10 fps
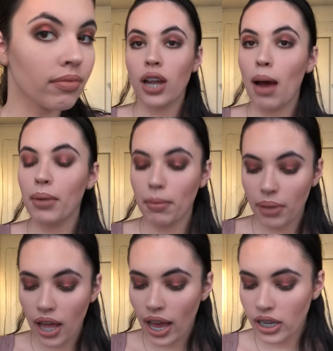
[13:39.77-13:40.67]
Now I'm gonna
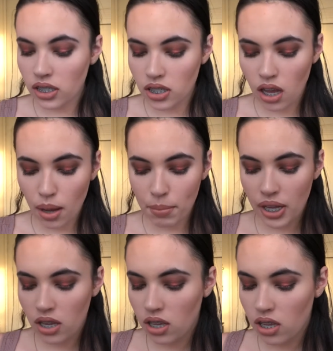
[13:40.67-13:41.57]
apply some
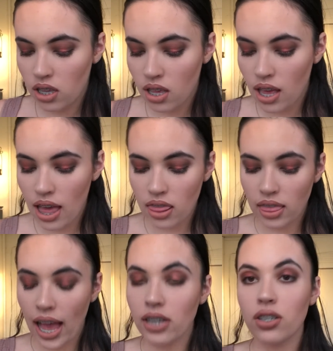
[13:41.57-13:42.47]

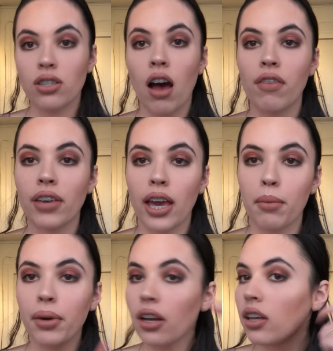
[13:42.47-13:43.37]
lashes off
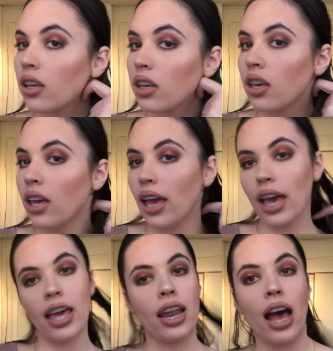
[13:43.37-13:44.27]
camera
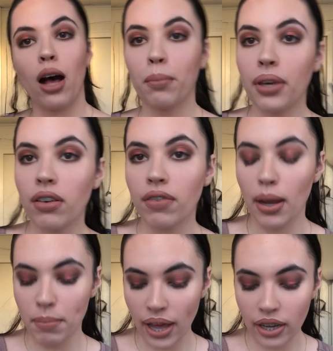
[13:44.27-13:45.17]
and I'll be
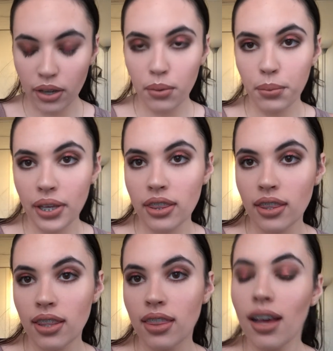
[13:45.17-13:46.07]
right back with
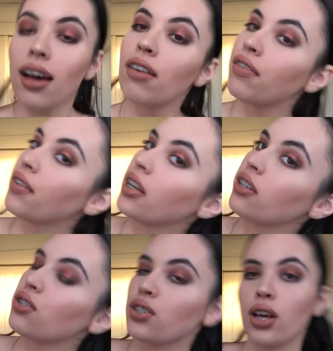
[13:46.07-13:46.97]
the
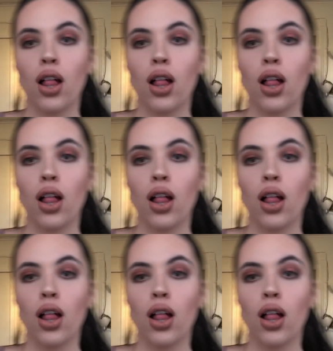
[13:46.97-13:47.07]
finished